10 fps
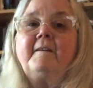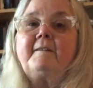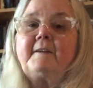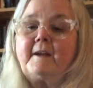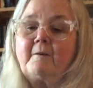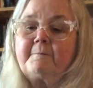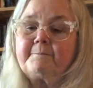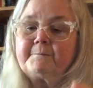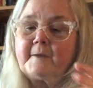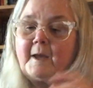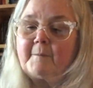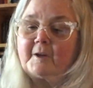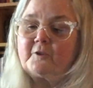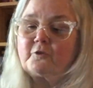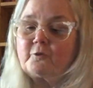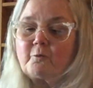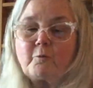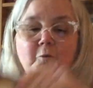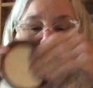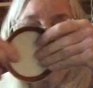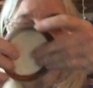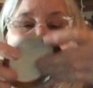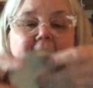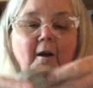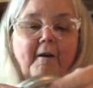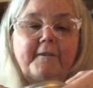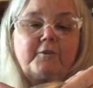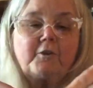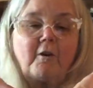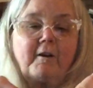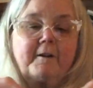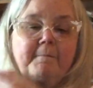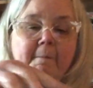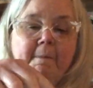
Now, I'm going to screw the lid on the jar,